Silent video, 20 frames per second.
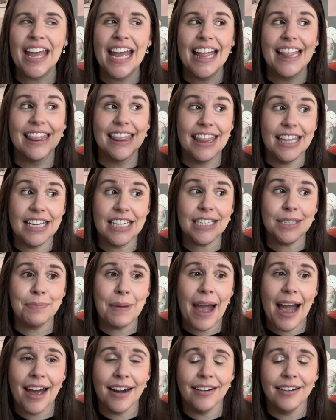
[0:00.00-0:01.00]
This
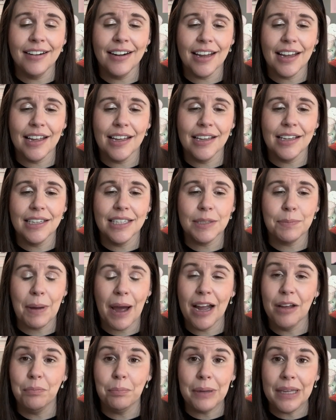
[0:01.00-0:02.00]
pattern is
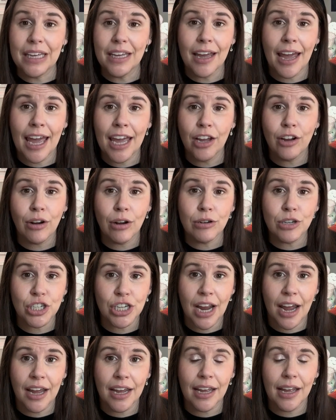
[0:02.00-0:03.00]
by BK
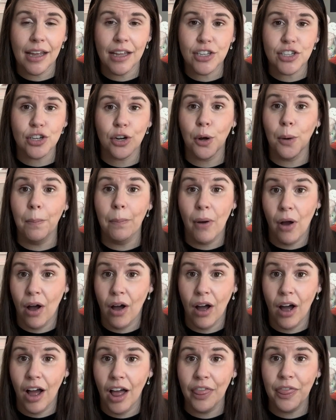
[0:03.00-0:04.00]
Crochet. It's her
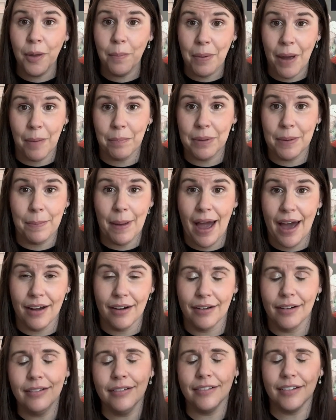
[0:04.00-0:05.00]
Paw the Puppy
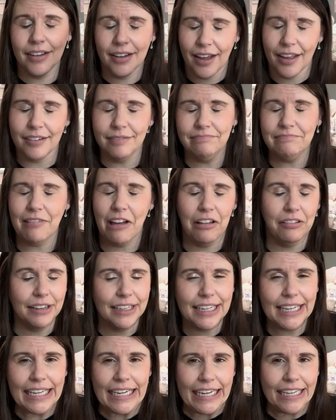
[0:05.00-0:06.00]
pattern. Again, I'll
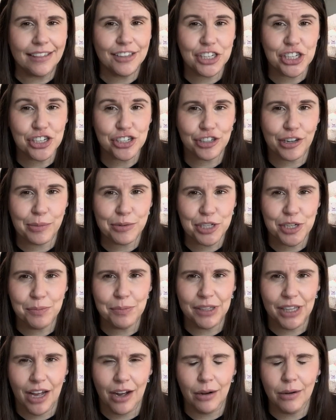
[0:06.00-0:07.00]
link it in the description
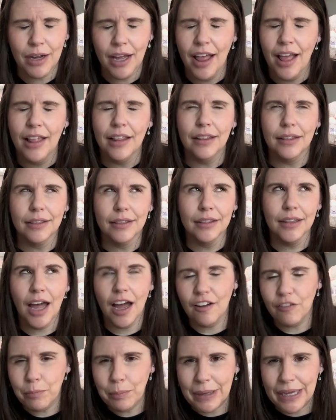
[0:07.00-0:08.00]
below.
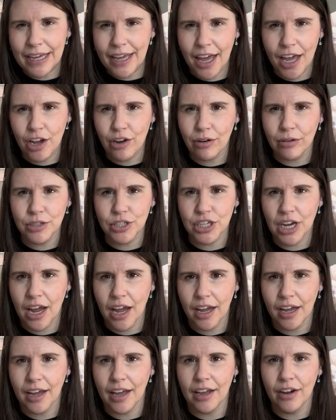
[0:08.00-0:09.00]
Love BK
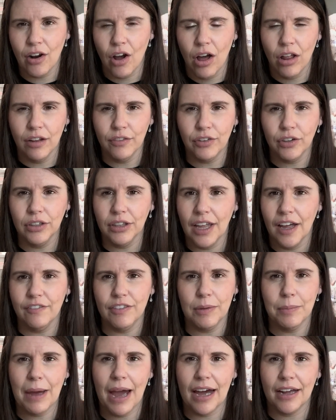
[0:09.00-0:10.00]
Crochet and all of her lovey
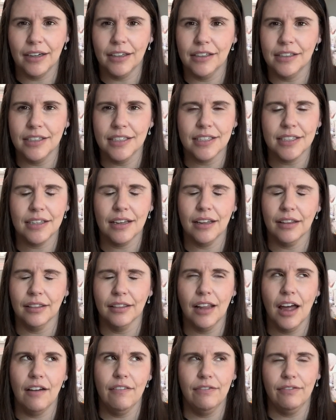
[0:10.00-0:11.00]
patterns.
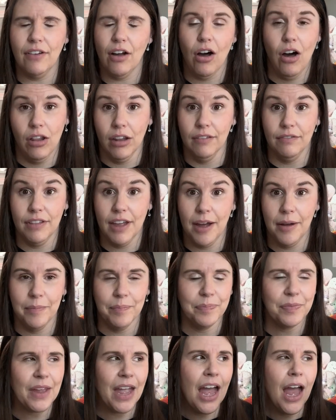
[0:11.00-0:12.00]
Love all of them.
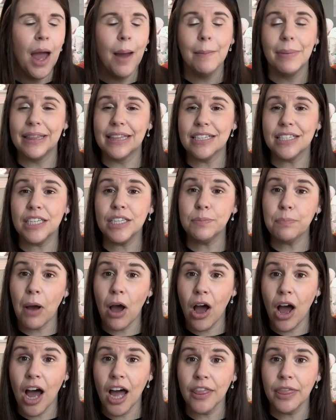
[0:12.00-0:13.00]
But this is
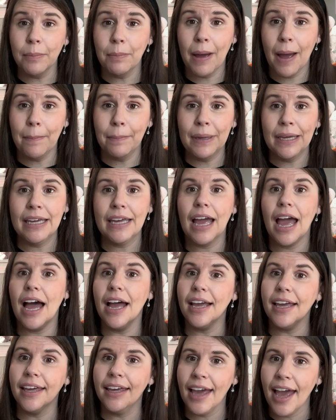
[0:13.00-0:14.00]
Paw the Puppy.
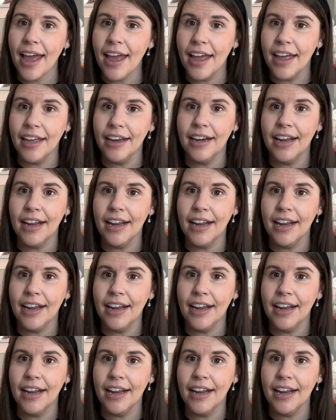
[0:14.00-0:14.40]
Again,